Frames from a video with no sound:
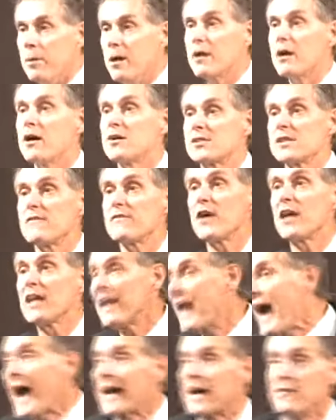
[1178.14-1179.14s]
because of the
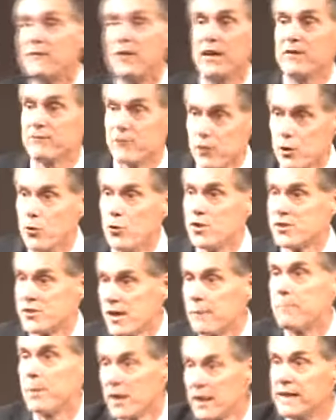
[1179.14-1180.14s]
lack of influence
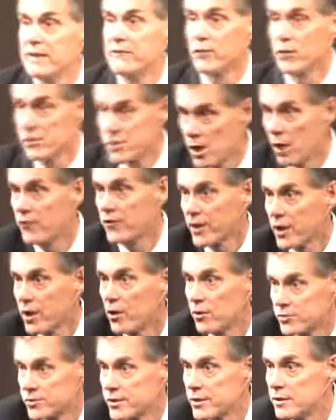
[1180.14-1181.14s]
of believers on the
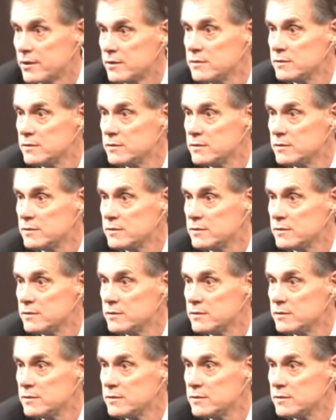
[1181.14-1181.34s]
culture.